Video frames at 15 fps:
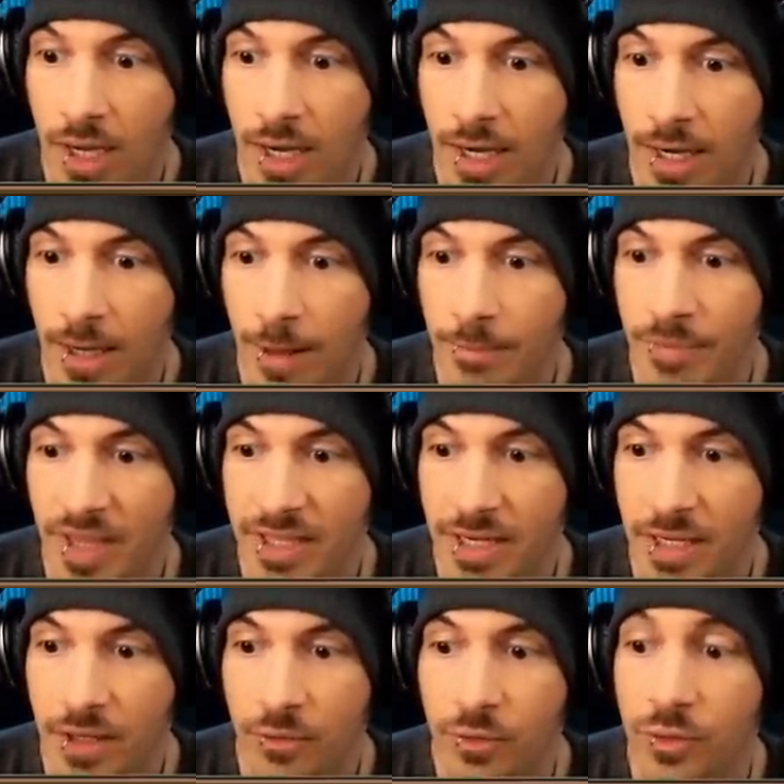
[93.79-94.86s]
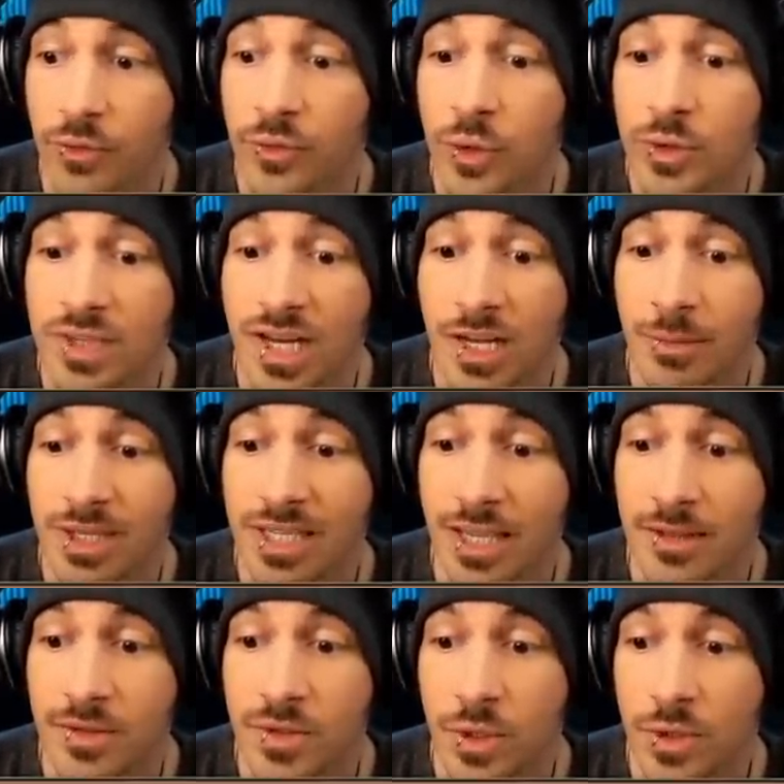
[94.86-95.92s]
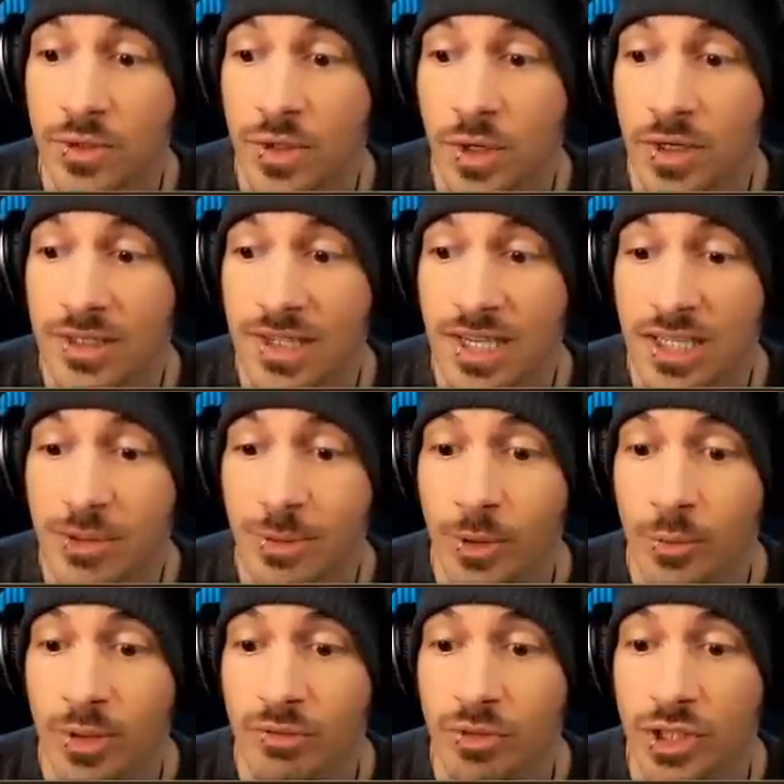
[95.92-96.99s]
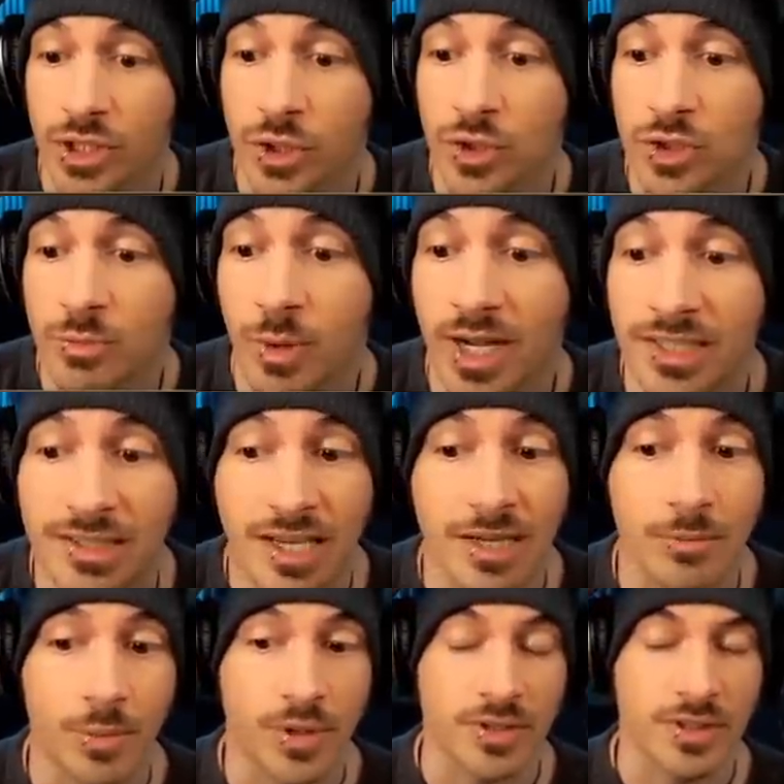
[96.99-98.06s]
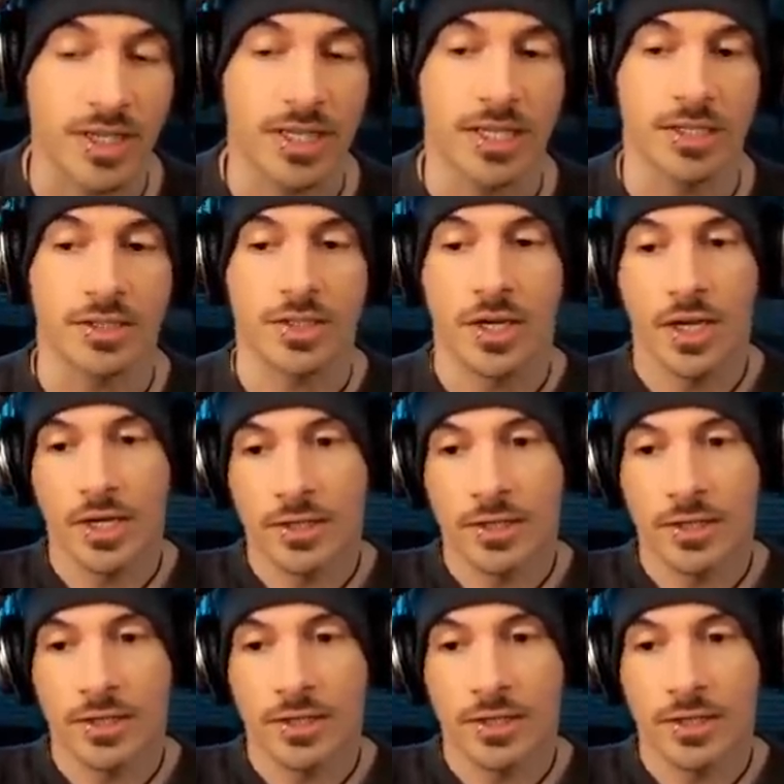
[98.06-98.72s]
Um, and if the frozen enemy gains a turn, targets HP will be reduced by 10% each.